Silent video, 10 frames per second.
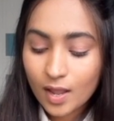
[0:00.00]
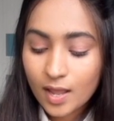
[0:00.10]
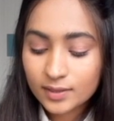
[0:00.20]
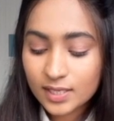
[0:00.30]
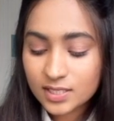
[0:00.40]

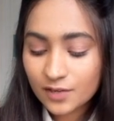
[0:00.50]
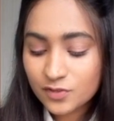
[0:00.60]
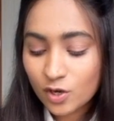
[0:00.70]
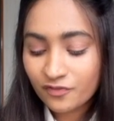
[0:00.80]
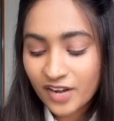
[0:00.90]
This gives
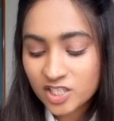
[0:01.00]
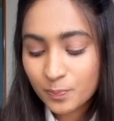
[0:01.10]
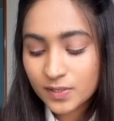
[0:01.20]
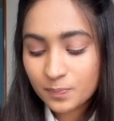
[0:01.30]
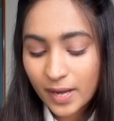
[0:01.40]
you a fresh
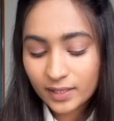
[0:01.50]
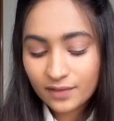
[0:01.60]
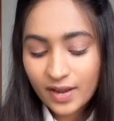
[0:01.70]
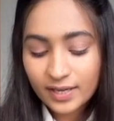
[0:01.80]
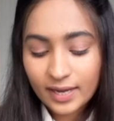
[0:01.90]
perspective
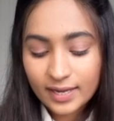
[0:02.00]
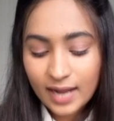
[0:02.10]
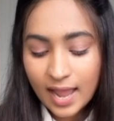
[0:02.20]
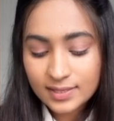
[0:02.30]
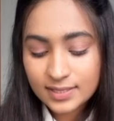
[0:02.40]
and an
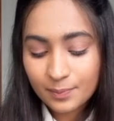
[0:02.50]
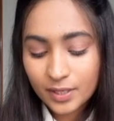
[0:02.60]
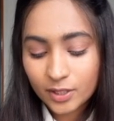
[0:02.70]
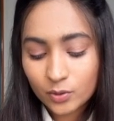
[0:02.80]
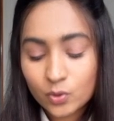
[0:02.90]
enhanced
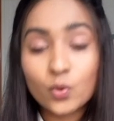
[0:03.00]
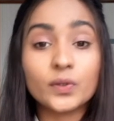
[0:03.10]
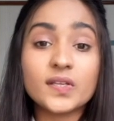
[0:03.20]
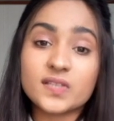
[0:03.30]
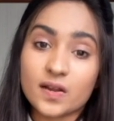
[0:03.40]
ability to
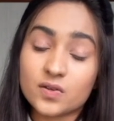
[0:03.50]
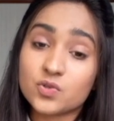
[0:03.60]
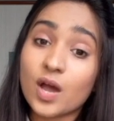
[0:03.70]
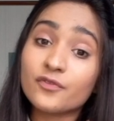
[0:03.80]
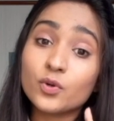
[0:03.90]
notice errors. You
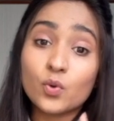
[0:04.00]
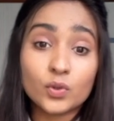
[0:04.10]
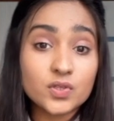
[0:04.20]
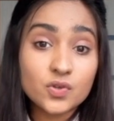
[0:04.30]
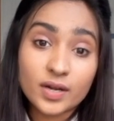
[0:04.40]
have to
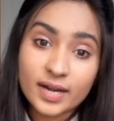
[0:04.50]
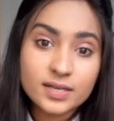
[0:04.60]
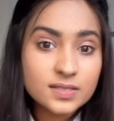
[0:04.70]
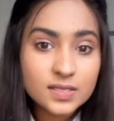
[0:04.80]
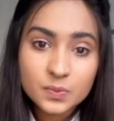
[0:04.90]
notice your
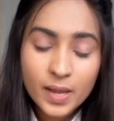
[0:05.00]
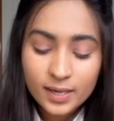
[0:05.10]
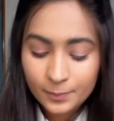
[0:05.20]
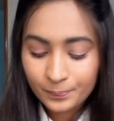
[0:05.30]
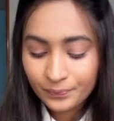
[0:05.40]
errors as well.
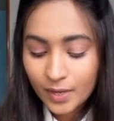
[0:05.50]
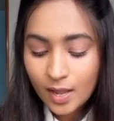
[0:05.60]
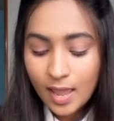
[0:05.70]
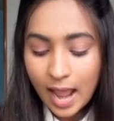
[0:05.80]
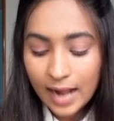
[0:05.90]

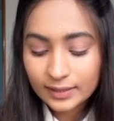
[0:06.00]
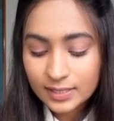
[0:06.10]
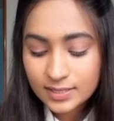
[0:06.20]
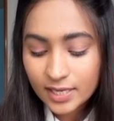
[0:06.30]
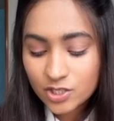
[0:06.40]
At this
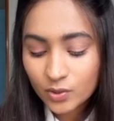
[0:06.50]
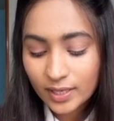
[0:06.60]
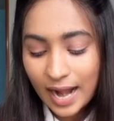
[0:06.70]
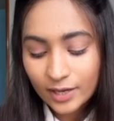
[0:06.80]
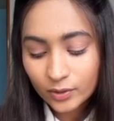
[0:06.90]
stage, you can
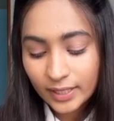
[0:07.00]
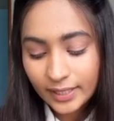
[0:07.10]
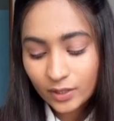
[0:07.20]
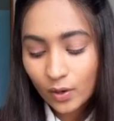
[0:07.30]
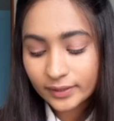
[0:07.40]
add or
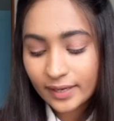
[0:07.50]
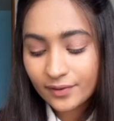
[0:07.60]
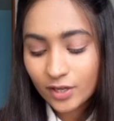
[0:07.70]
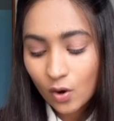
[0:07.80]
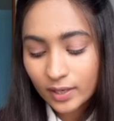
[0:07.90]
delete content,
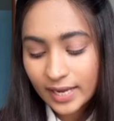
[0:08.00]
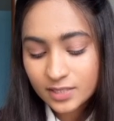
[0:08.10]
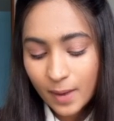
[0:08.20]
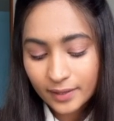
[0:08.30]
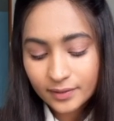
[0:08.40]
reorganize
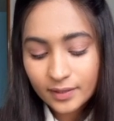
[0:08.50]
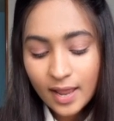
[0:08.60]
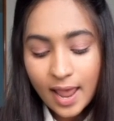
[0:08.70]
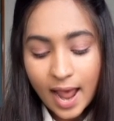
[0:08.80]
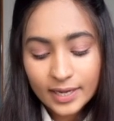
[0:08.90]
matter,
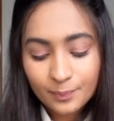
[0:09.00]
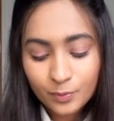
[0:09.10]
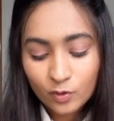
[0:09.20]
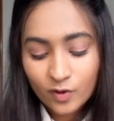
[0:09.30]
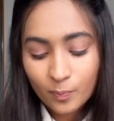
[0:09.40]
and
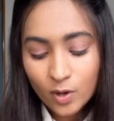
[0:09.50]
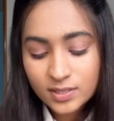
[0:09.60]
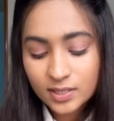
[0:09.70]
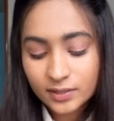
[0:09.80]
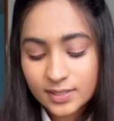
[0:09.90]
improve upon
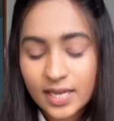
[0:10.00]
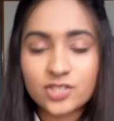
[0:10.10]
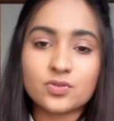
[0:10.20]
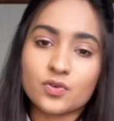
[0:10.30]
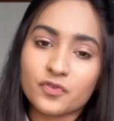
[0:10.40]
certain
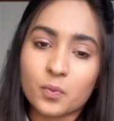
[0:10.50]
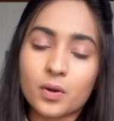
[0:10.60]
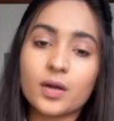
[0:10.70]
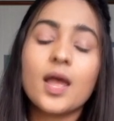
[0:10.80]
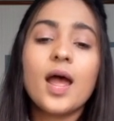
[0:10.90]
sections of your work.
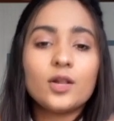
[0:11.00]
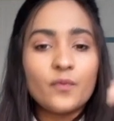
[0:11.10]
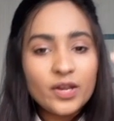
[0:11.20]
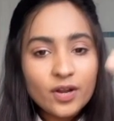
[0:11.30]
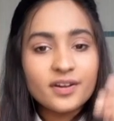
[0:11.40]
Now,
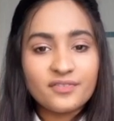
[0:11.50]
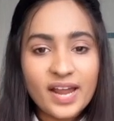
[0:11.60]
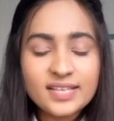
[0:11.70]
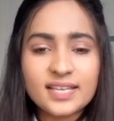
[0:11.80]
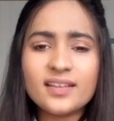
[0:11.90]
when you're
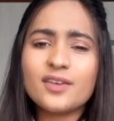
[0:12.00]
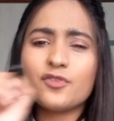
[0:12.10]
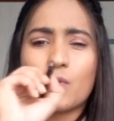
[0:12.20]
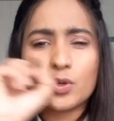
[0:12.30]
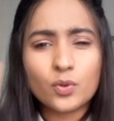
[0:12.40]
revising, if you
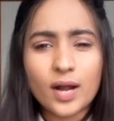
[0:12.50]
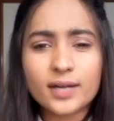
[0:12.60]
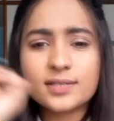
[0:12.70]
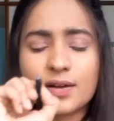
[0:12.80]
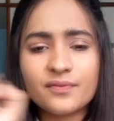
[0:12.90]
want to cut
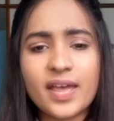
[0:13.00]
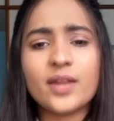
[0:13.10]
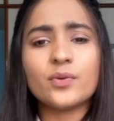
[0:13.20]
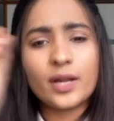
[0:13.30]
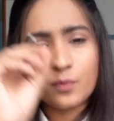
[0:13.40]
somewhere, you
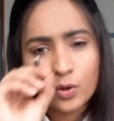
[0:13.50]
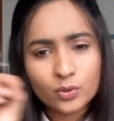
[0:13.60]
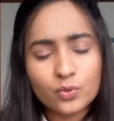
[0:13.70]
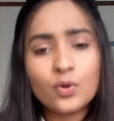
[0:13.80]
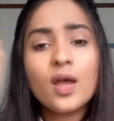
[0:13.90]
want to